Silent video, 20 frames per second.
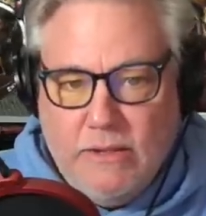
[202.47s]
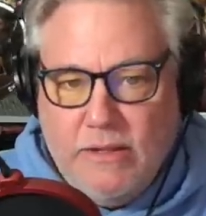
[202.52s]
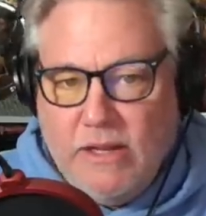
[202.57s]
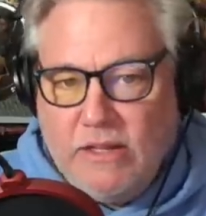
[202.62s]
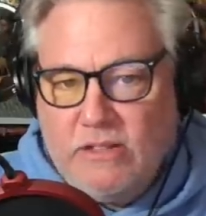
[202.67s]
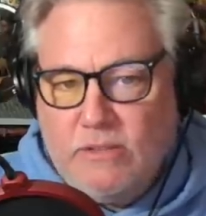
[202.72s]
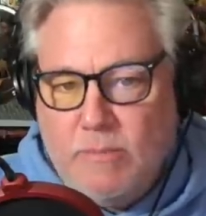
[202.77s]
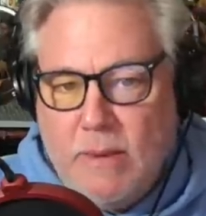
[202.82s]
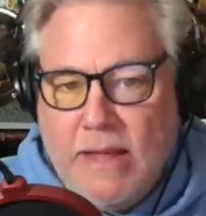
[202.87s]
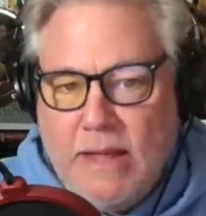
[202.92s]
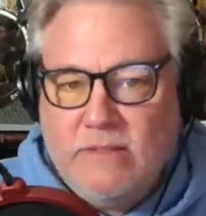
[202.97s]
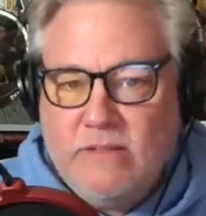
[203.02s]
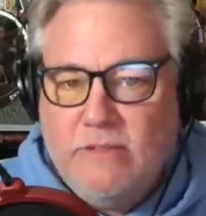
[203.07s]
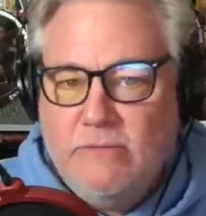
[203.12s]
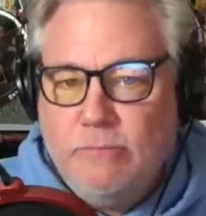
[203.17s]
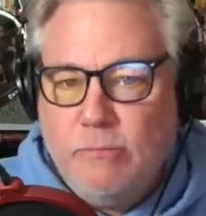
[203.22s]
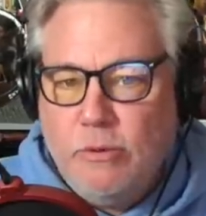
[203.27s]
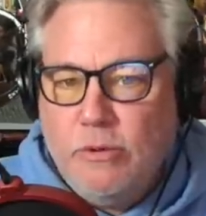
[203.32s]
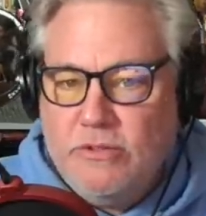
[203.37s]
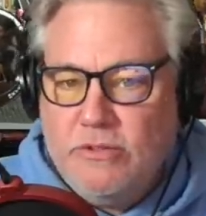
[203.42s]
The
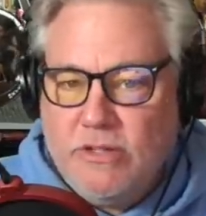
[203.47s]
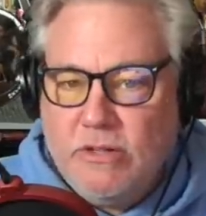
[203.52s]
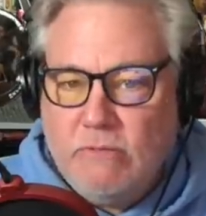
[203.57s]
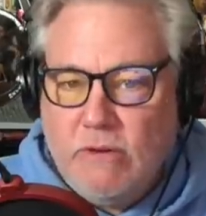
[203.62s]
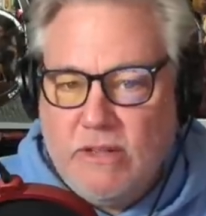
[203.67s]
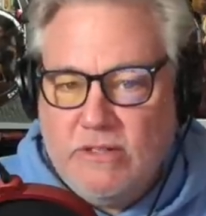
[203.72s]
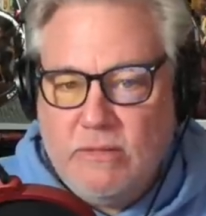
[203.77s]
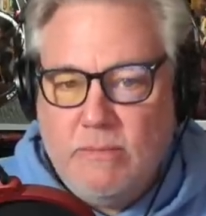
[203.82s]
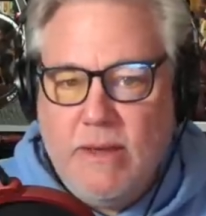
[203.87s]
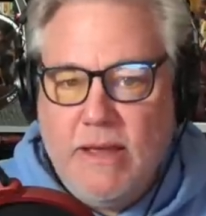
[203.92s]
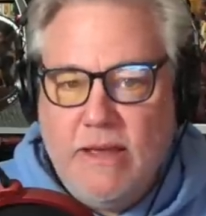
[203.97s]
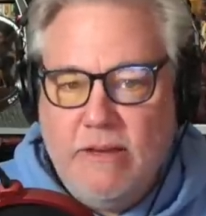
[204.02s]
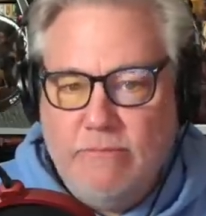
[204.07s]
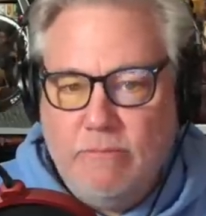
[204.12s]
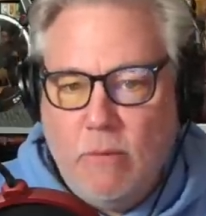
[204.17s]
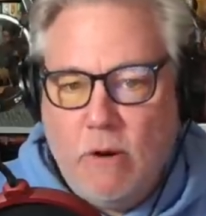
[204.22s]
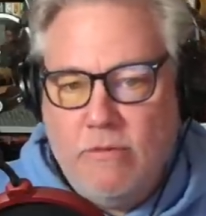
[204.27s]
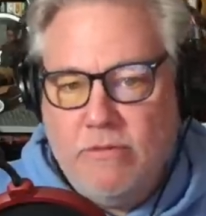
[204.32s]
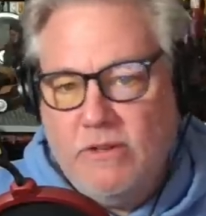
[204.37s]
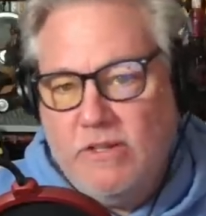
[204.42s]
expansive producing resume
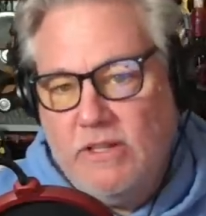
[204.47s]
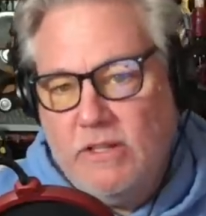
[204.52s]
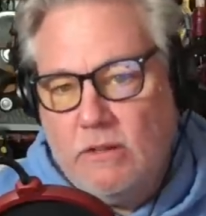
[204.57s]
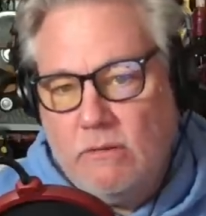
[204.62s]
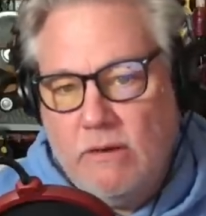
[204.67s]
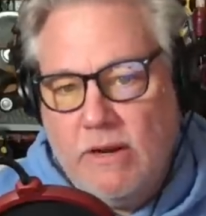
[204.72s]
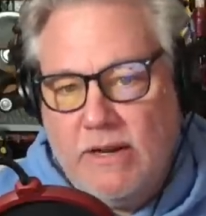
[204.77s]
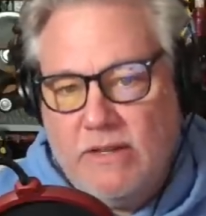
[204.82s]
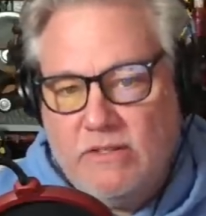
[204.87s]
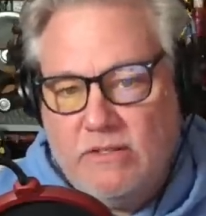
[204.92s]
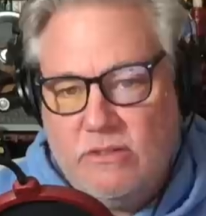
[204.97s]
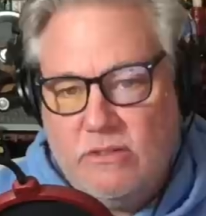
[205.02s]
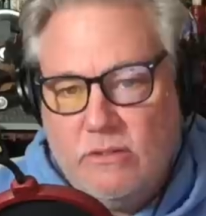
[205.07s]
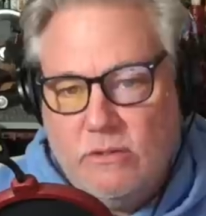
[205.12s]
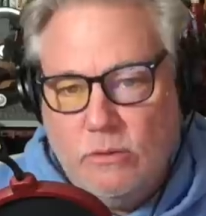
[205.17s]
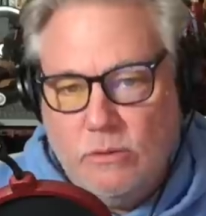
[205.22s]
of Martha De Laurentiis,